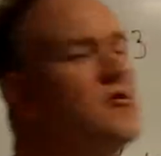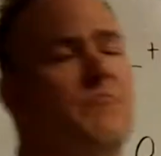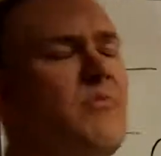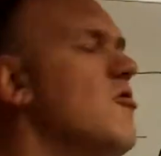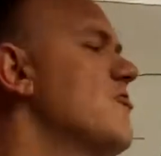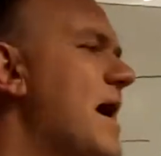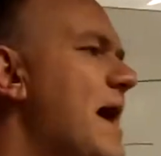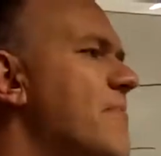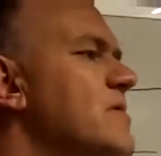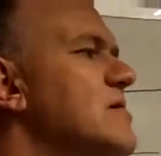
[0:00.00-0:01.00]
They're both
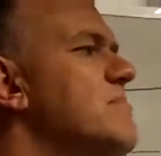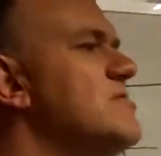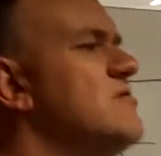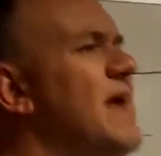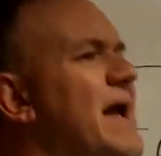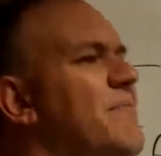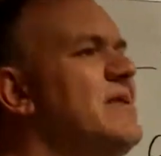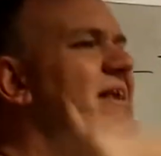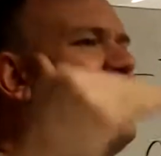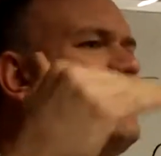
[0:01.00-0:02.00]
happening, but they're
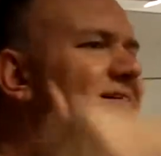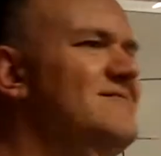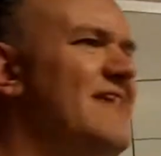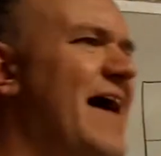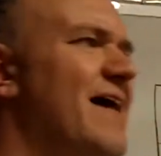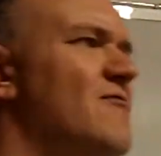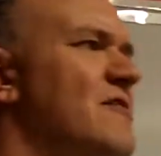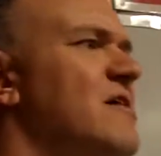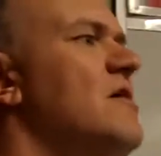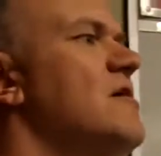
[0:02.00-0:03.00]
happening at
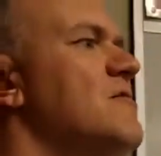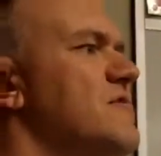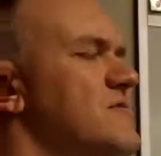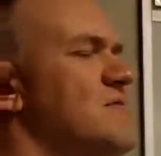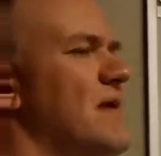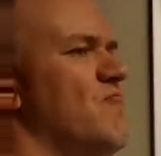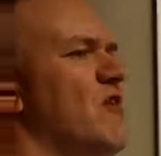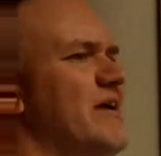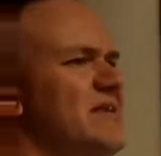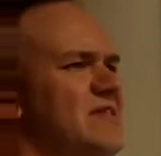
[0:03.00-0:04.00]
exactly the same
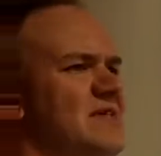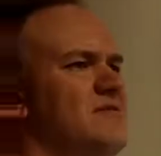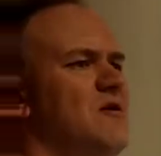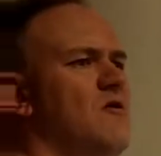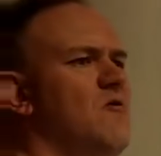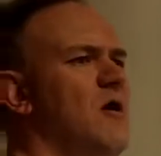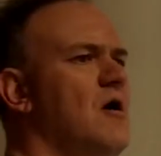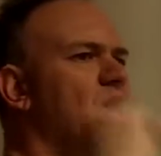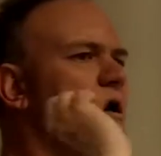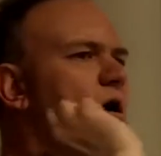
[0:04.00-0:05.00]
rate. It's as though,
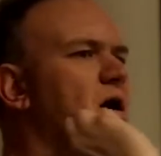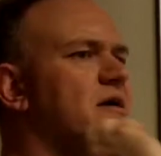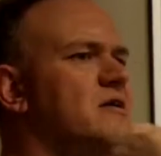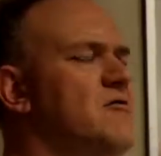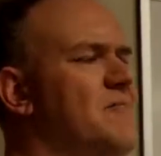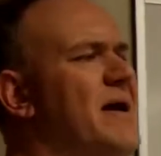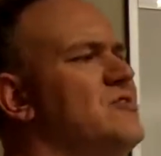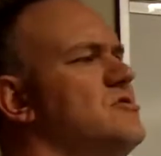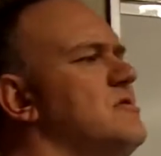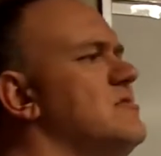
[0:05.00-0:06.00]

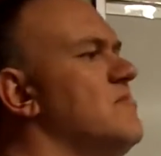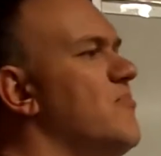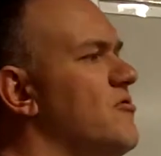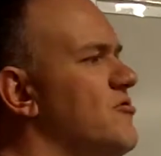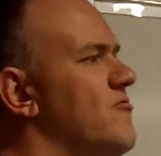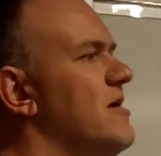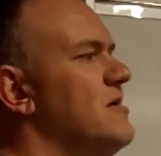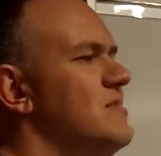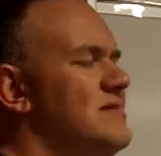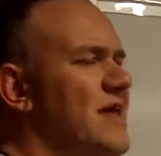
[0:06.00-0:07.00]
imagine that the birth rate
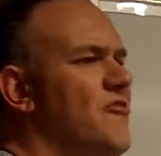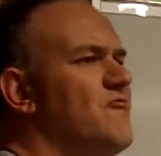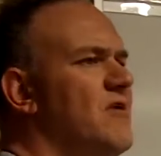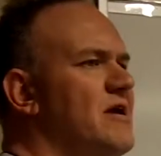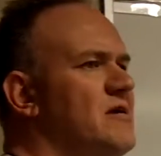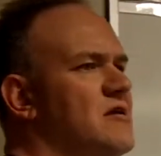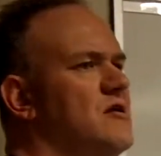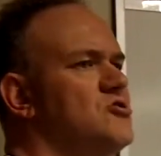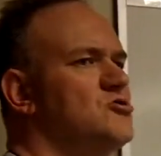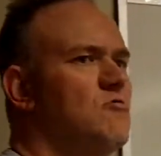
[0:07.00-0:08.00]
and the death rate in a
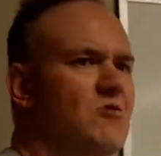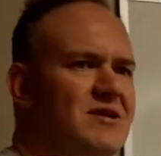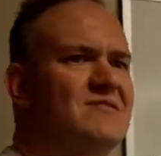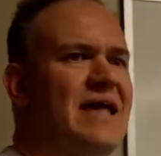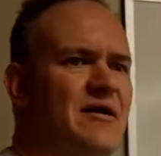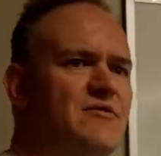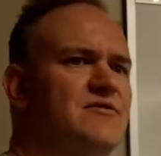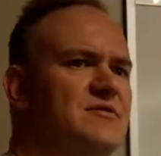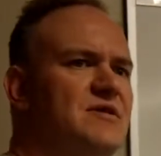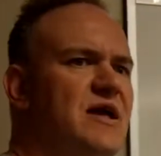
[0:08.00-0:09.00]
country were exactly
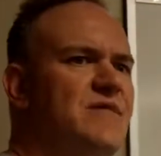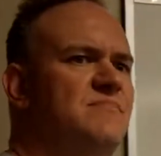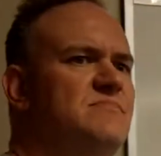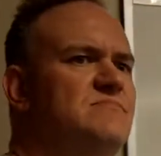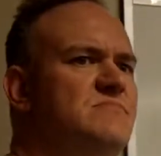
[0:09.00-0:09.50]
the same.